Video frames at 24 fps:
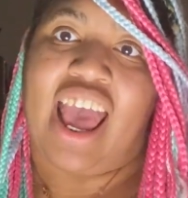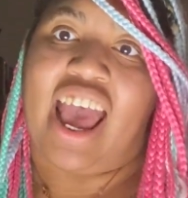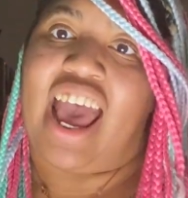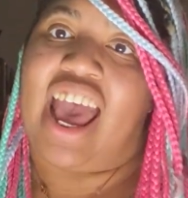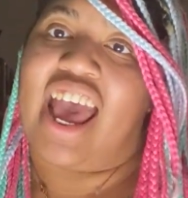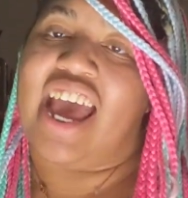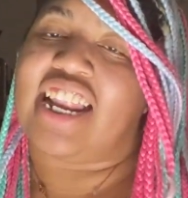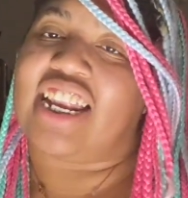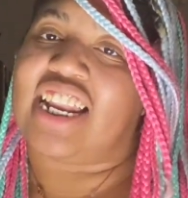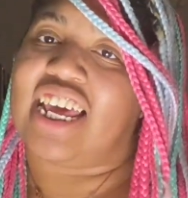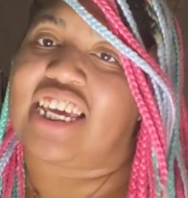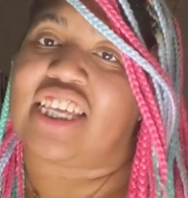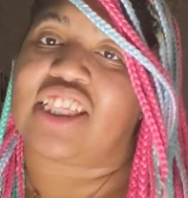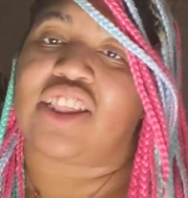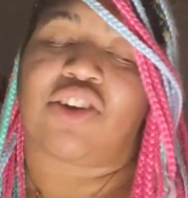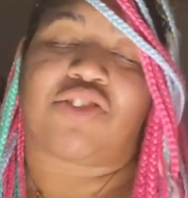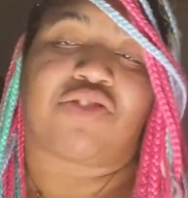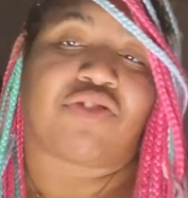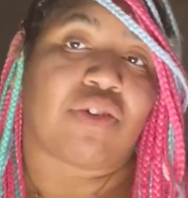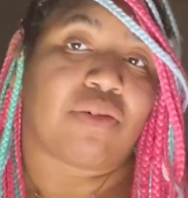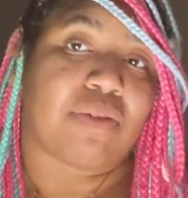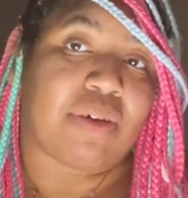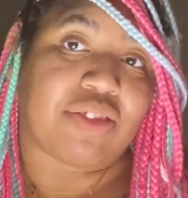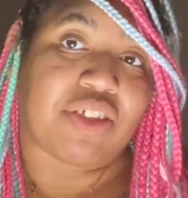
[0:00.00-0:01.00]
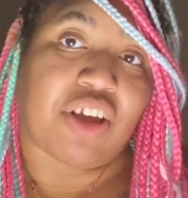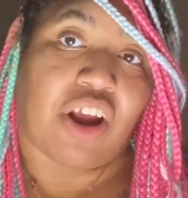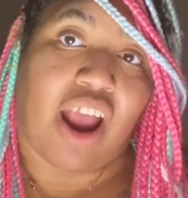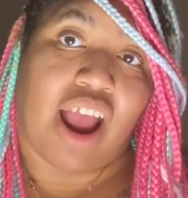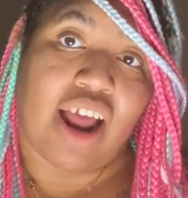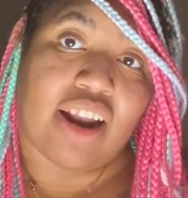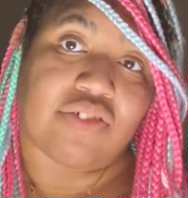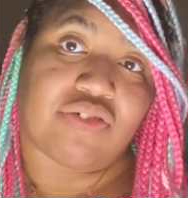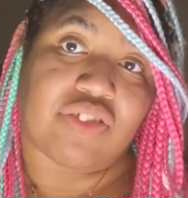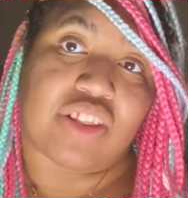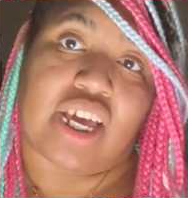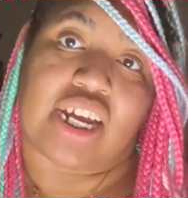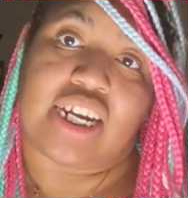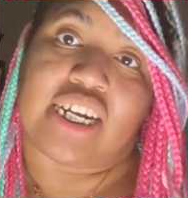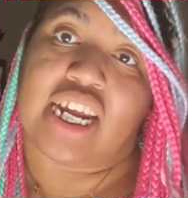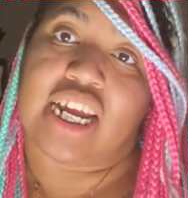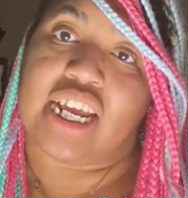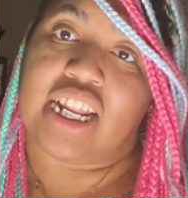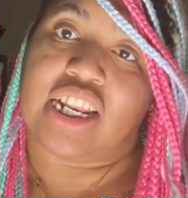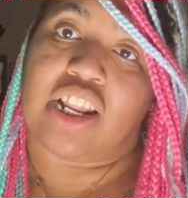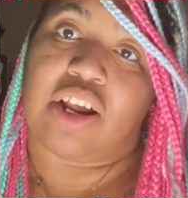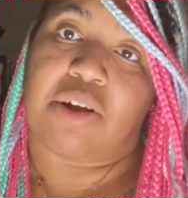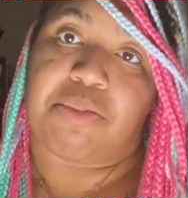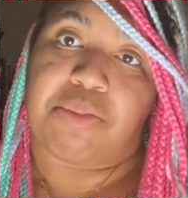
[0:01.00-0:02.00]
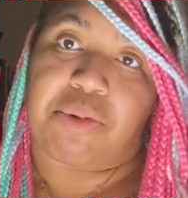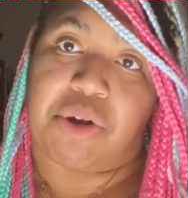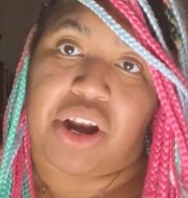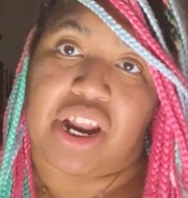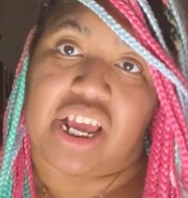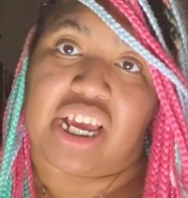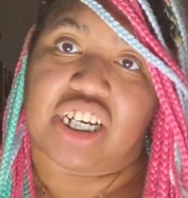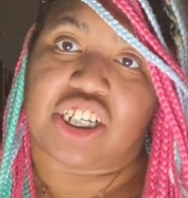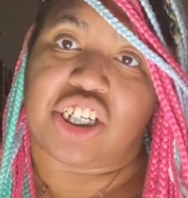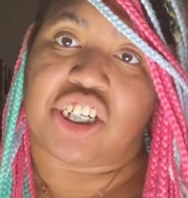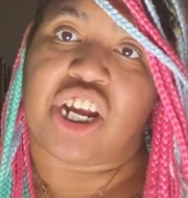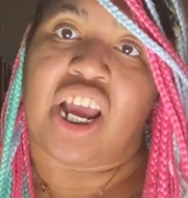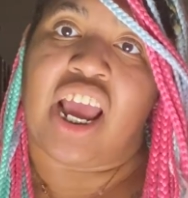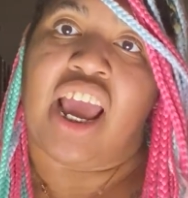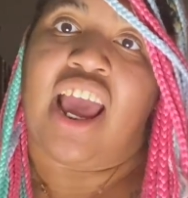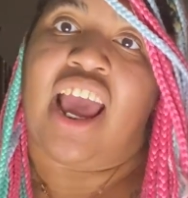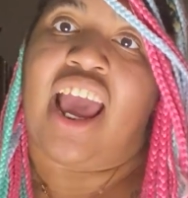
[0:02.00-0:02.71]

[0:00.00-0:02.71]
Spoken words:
And like, they're out of London, they're British,